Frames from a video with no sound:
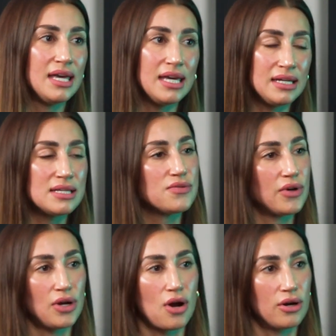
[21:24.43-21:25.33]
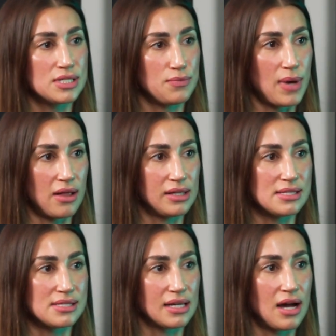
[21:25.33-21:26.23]
it is very hard to
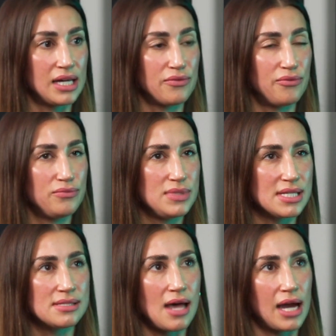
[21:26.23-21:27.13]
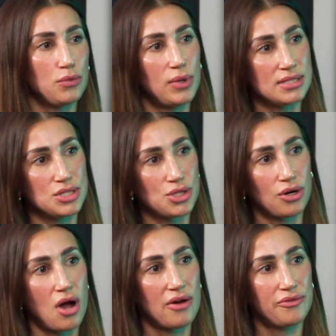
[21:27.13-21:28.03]
balance and kind of decide when to
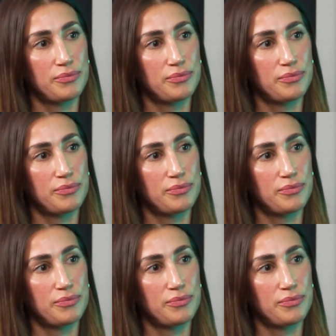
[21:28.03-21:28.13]
turn off.